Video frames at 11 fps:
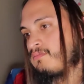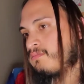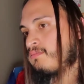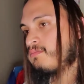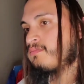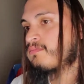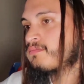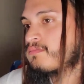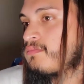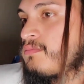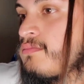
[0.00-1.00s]
have
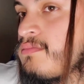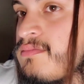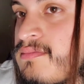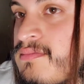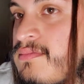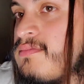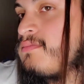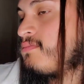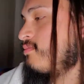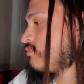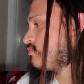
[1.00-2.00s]
a
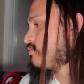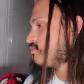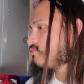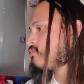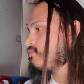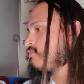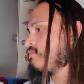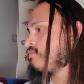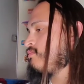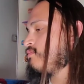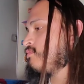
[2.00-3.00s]
Mickey Mouse
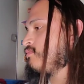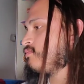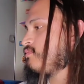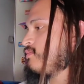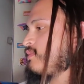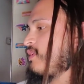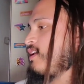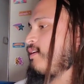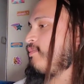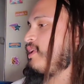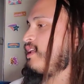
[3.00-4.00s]
bag.
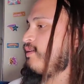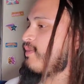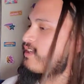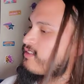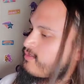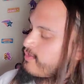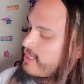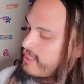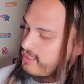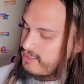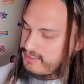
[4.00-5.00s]
A Mickey Mouse
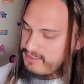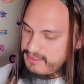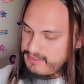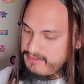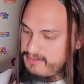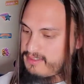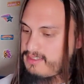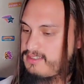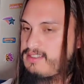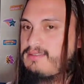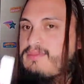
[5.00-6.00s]
bag. Let's see who this
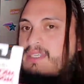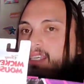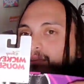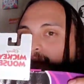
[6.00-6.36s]
is. Mickey